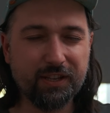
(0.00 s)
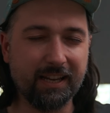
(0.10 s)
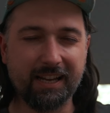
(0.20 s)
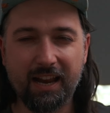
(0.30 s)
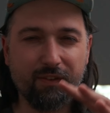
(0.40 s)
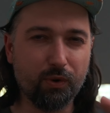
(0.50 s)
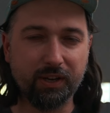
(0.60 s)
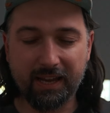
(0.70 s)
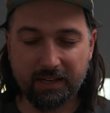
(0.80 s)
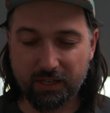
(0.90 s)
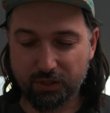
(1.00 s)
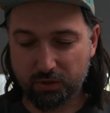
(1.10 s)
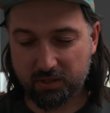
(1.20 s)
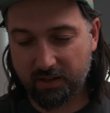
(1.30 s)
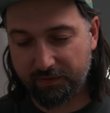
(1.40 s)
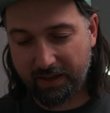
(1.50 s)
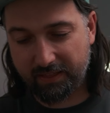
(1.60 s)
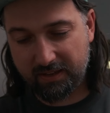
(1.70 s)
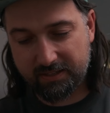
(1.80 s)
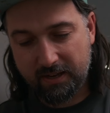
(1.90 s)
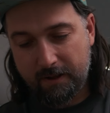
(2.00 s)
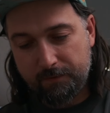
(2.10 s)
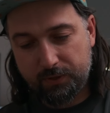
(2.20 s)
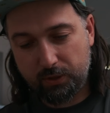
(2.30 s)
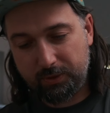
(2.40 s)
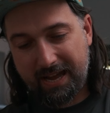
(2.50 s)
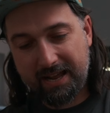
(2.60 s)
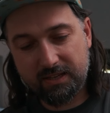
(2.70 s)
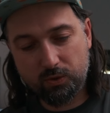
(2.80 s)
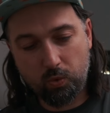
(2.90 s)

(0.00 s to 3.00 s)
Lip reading: I kind of want to get into stuff like this. So that is